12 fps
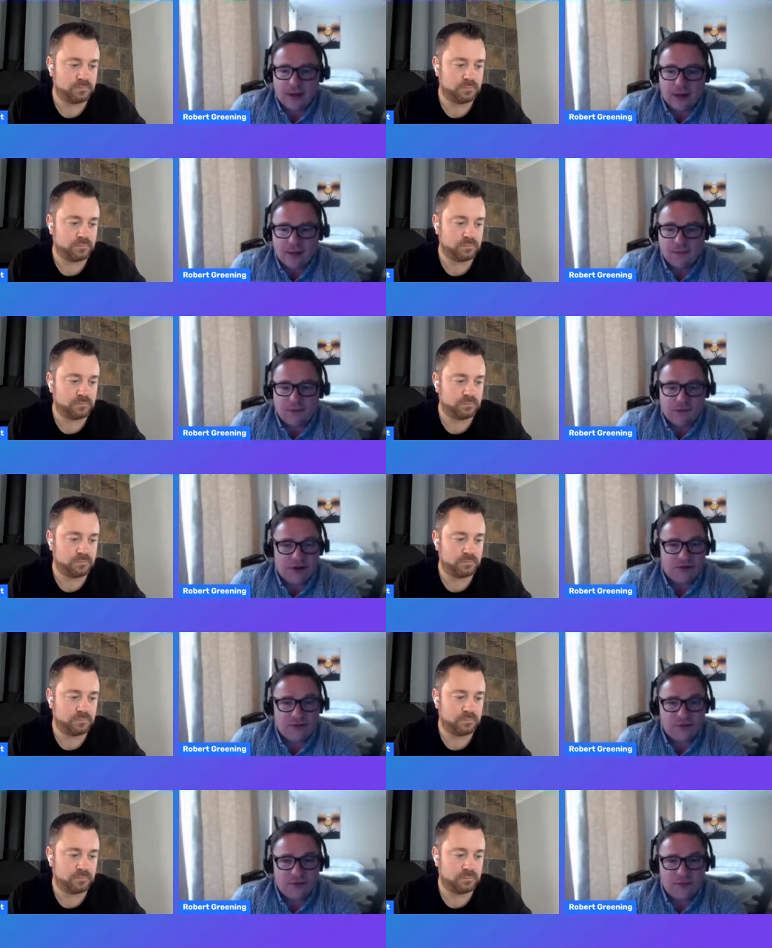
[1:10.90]
Speaker 1: uh,
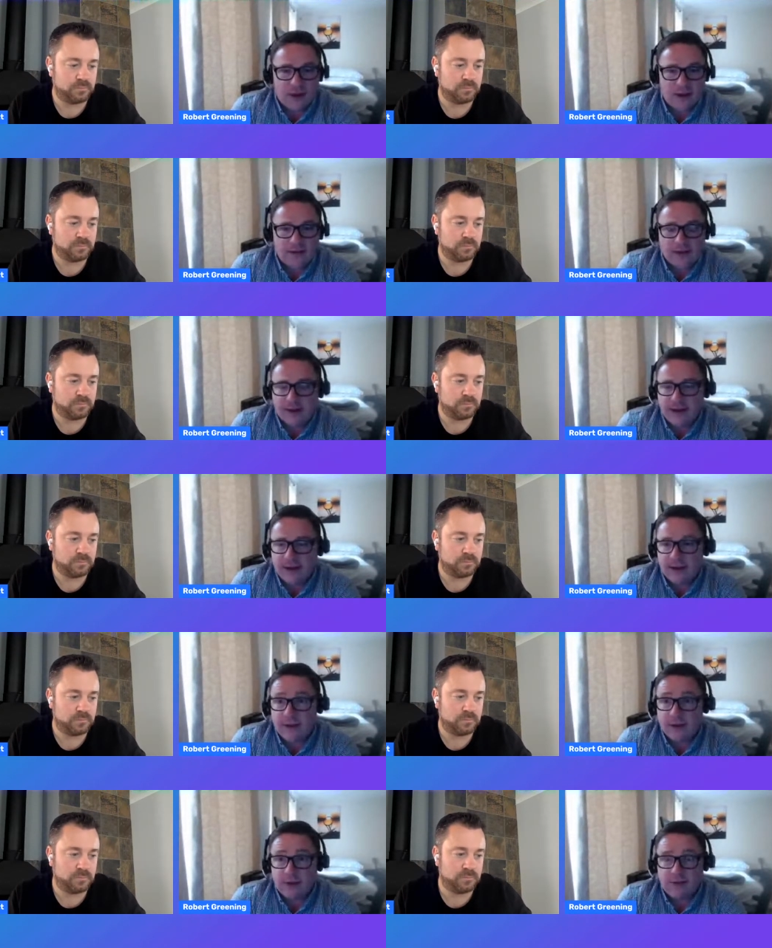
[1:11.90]
progression for me in the clear in
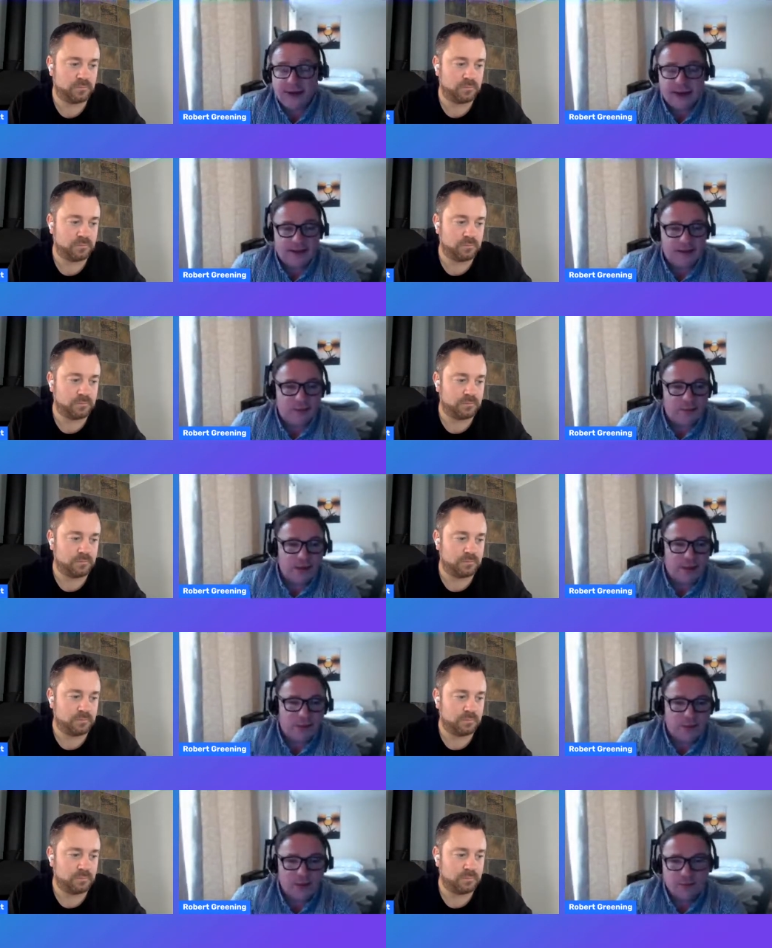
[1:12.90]
the career ladder when a
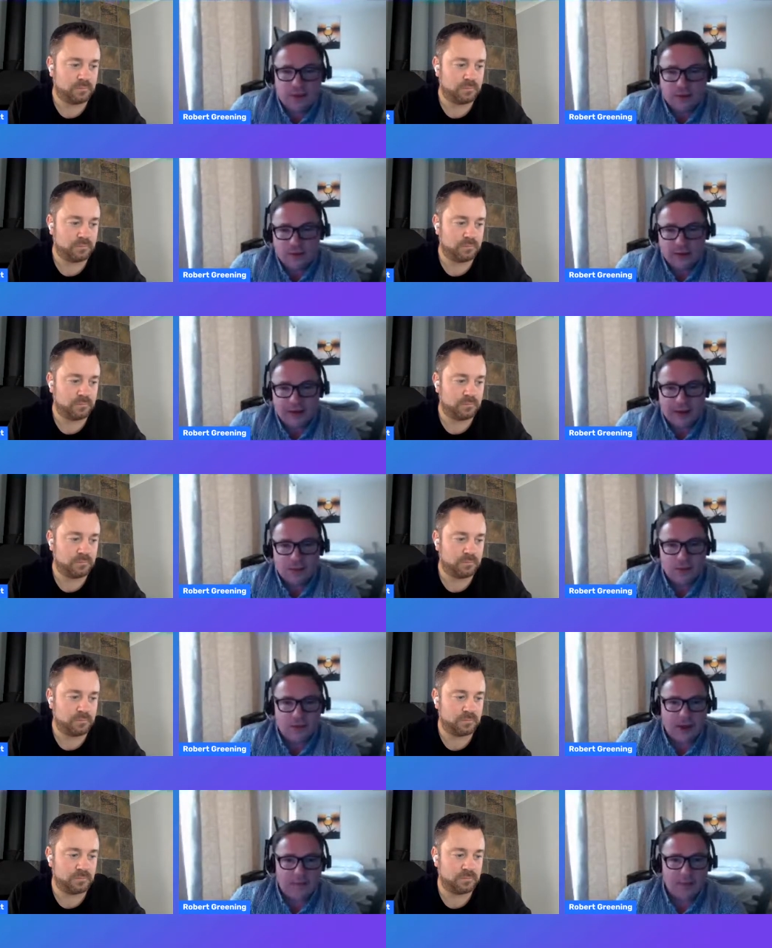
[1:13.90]
when a role at
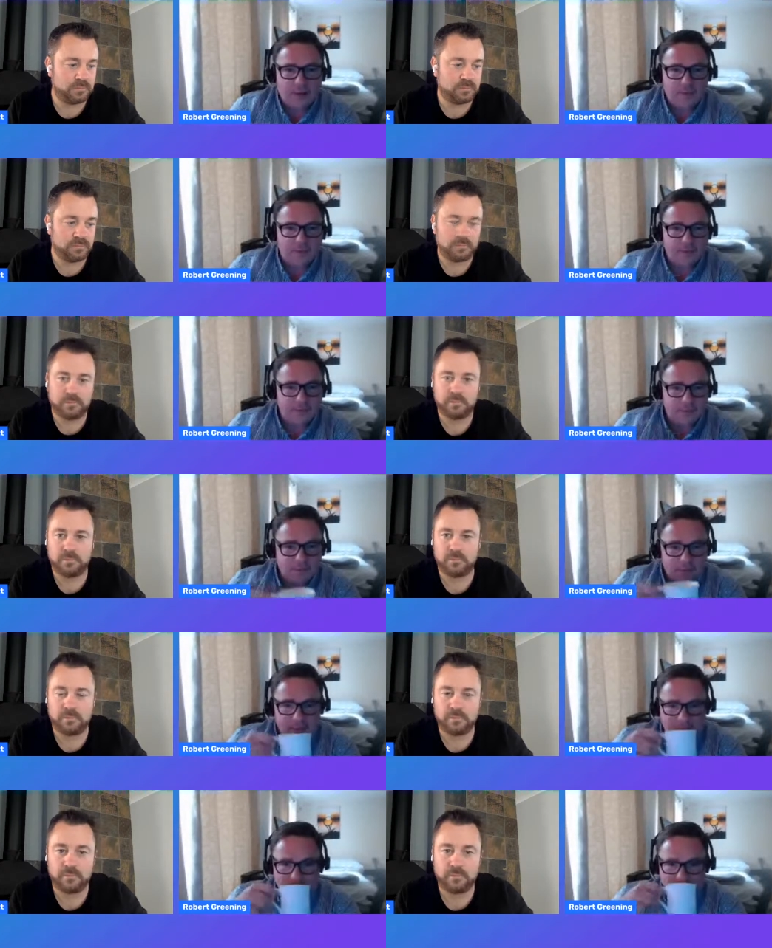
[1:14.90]
CloudCall came up.
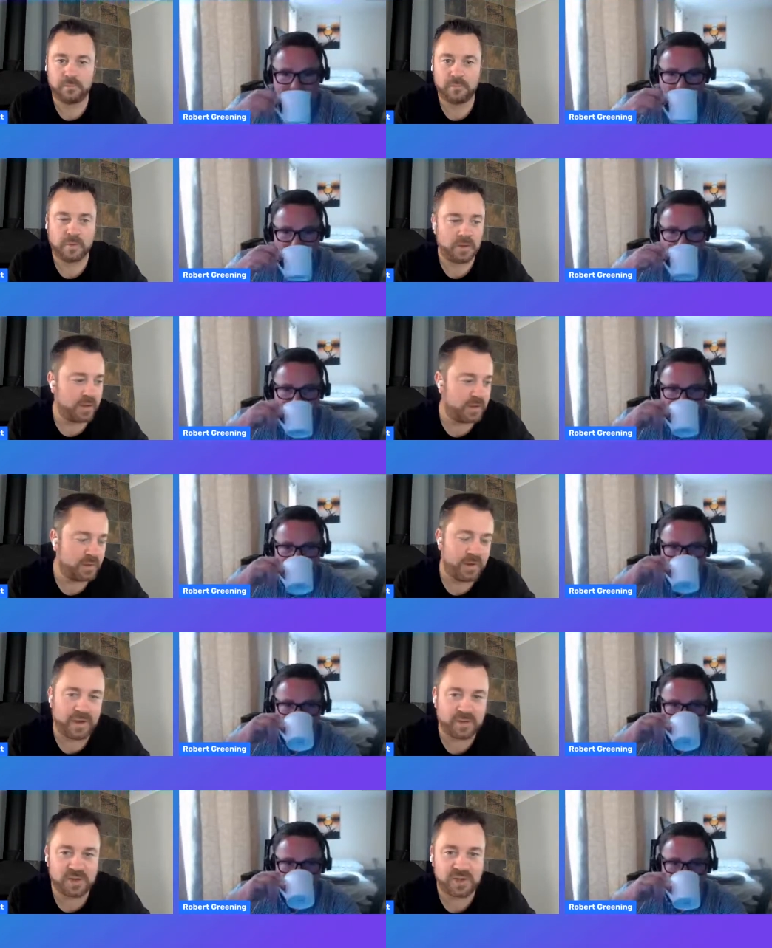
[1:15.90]
Speaker 2: Are you
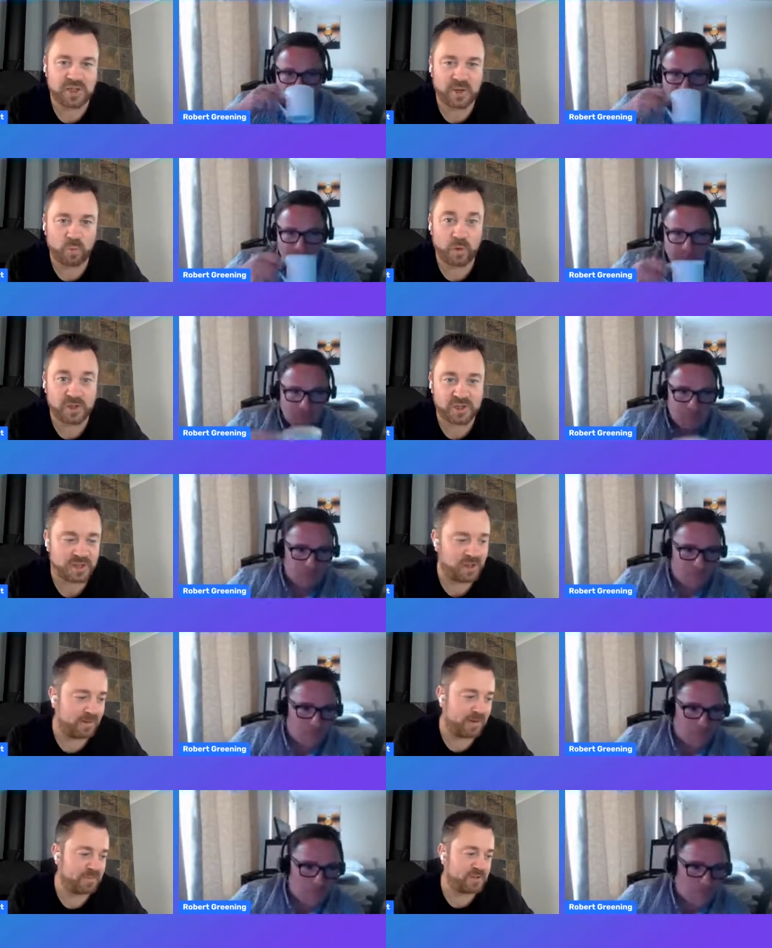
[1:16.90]
allowed to share which
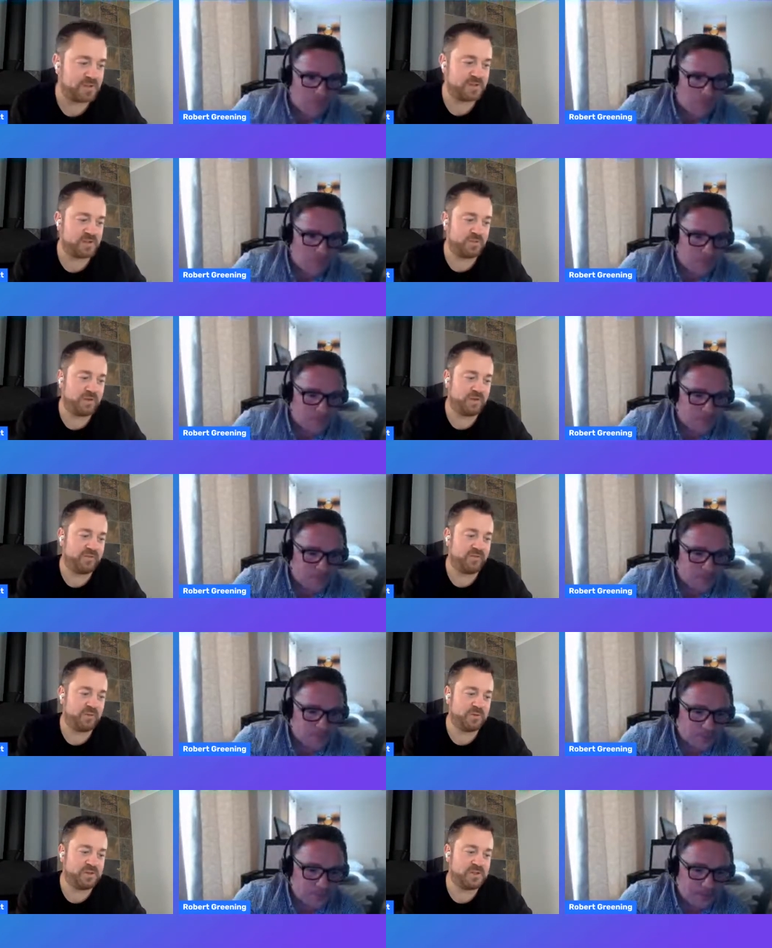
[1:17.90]
CRMs you used to work
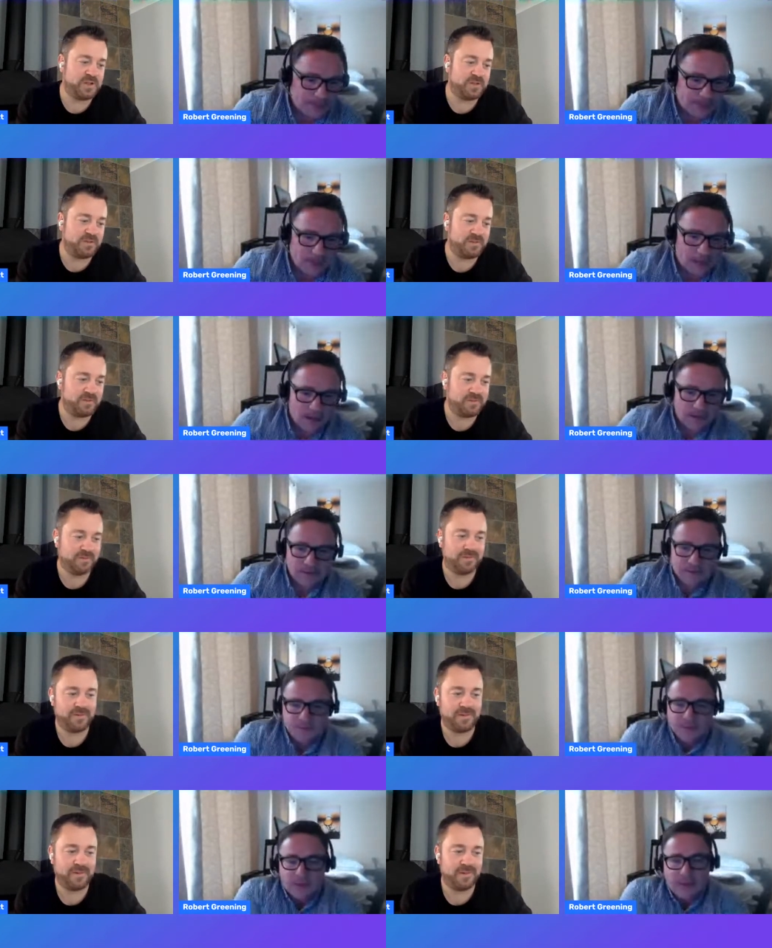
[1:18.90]
for and sell?
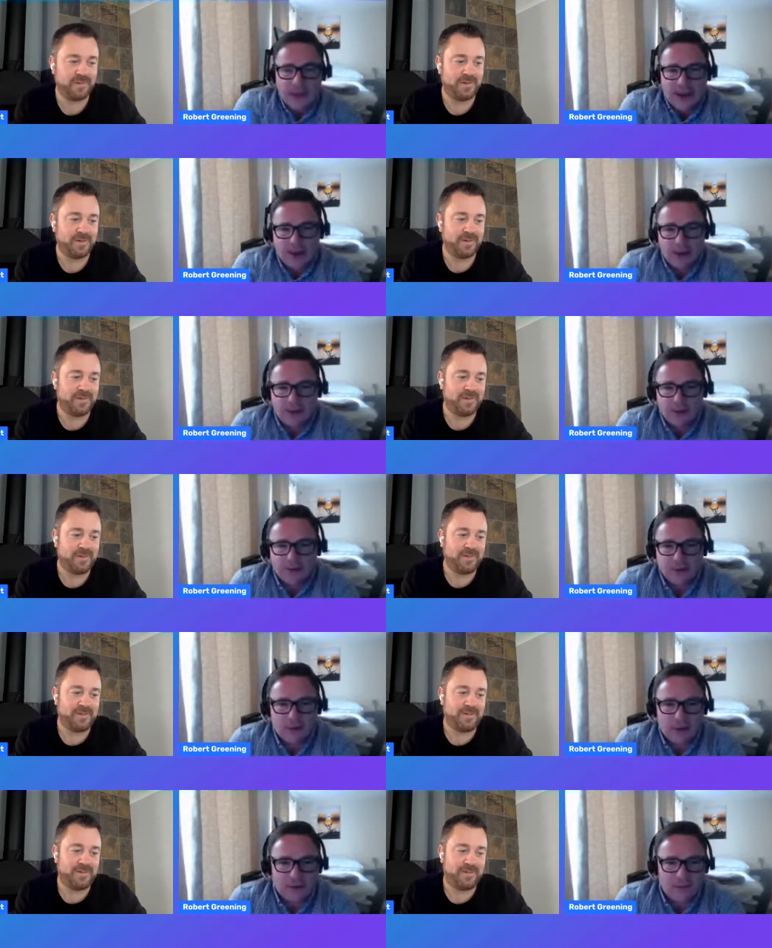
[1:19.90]
Speaker 1: Yeah, I used to
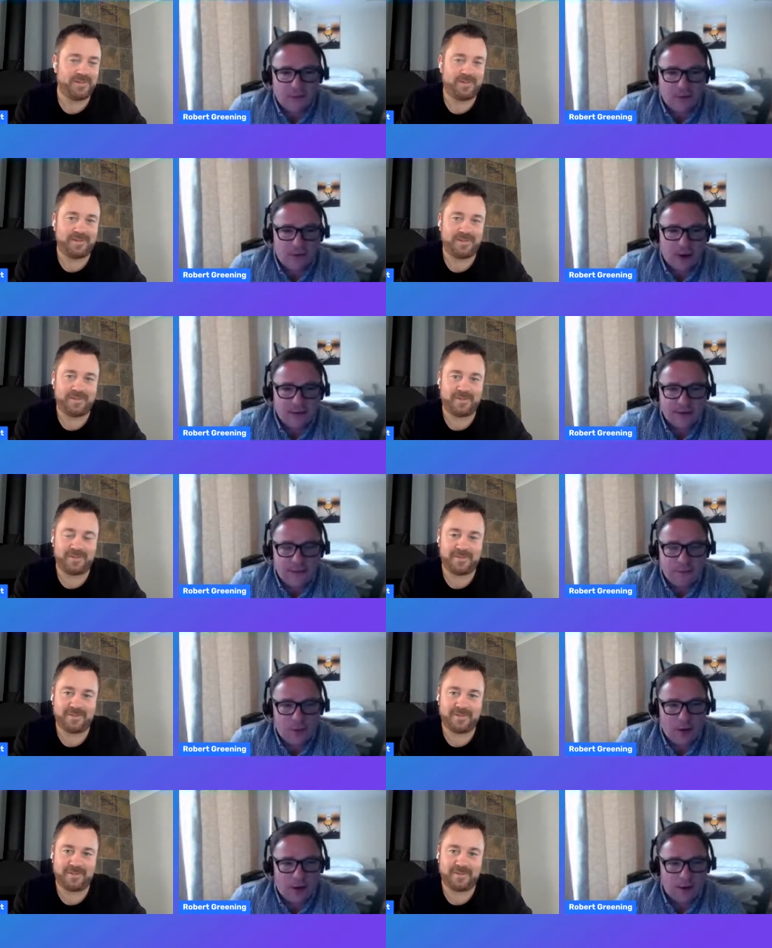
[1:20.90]
work for uh,
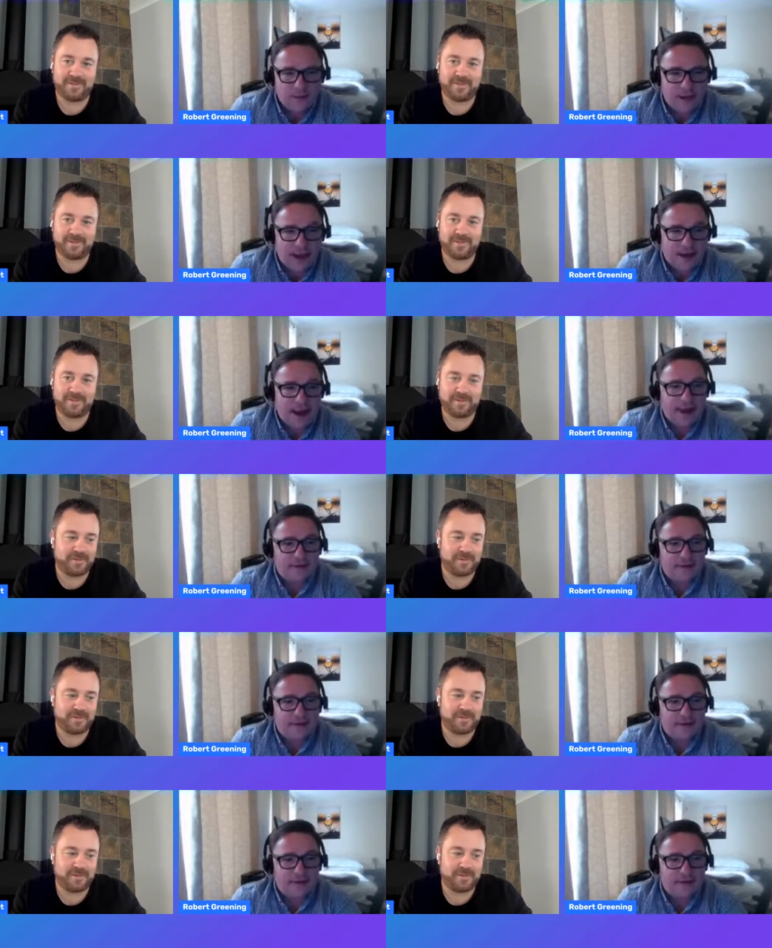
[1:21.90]
TempWorks and